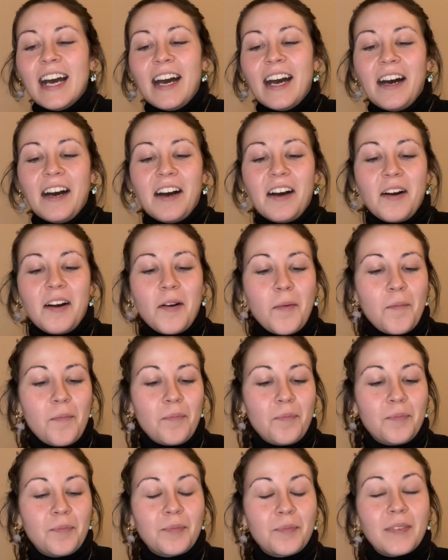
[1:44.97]

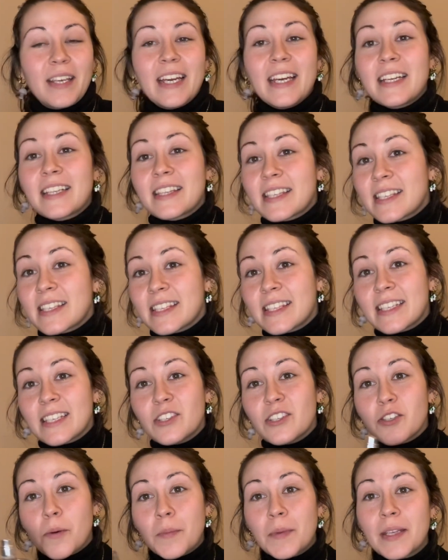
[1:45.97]
It's
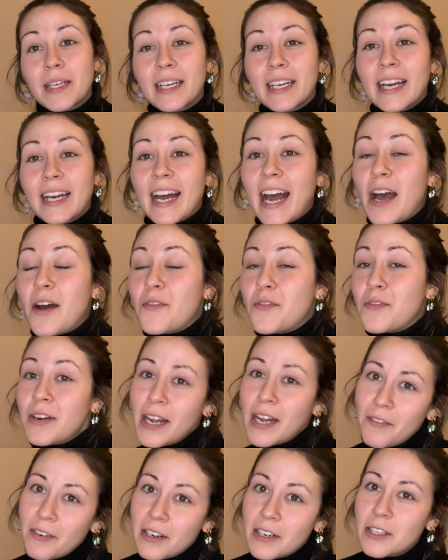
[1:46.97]
something I've
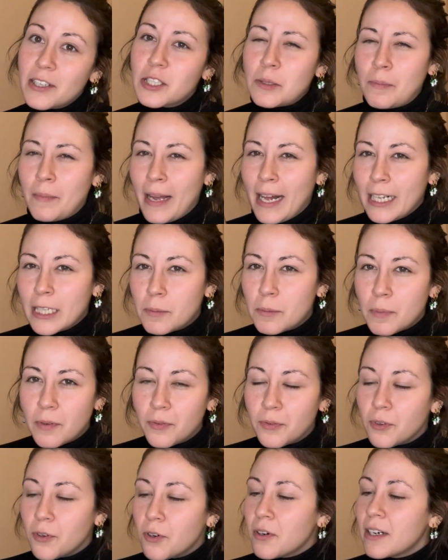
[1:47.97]
never smelled
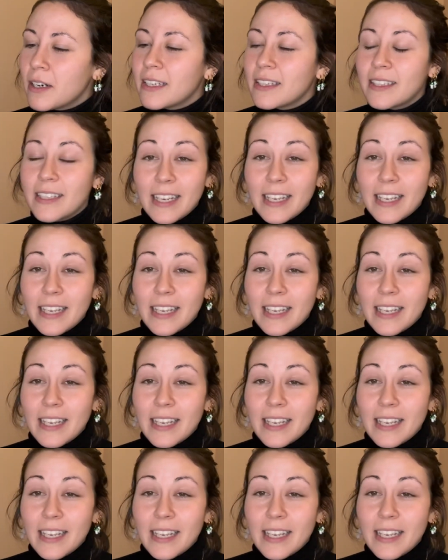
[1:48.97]
before.